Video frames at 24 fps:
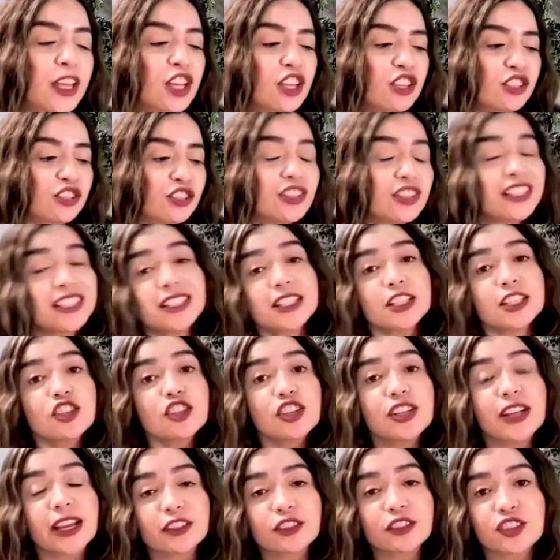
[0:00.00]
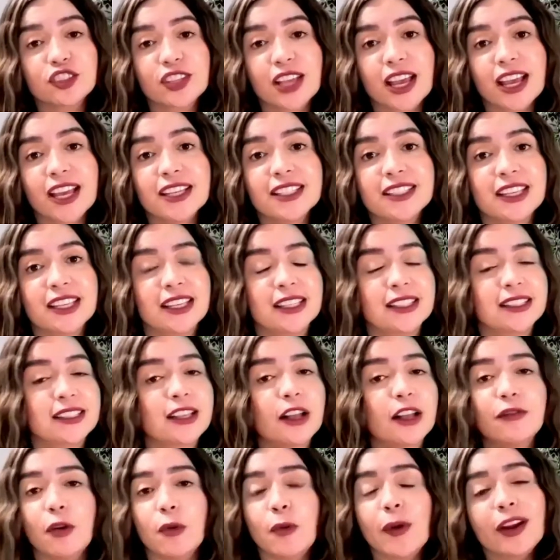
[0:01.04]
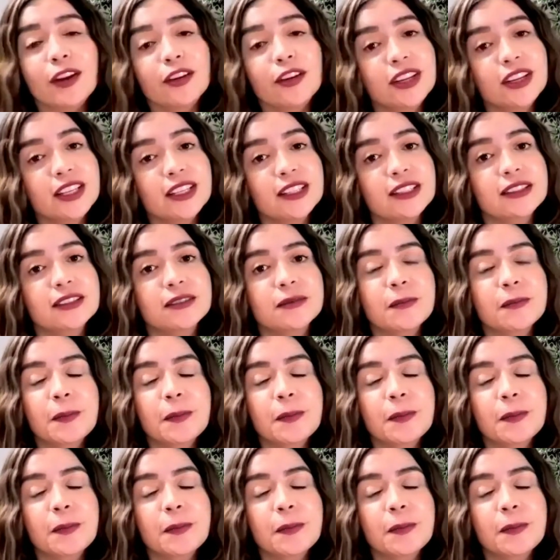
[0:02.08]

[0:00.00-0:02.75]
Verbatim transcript: So this is a good exercise in self-awareness,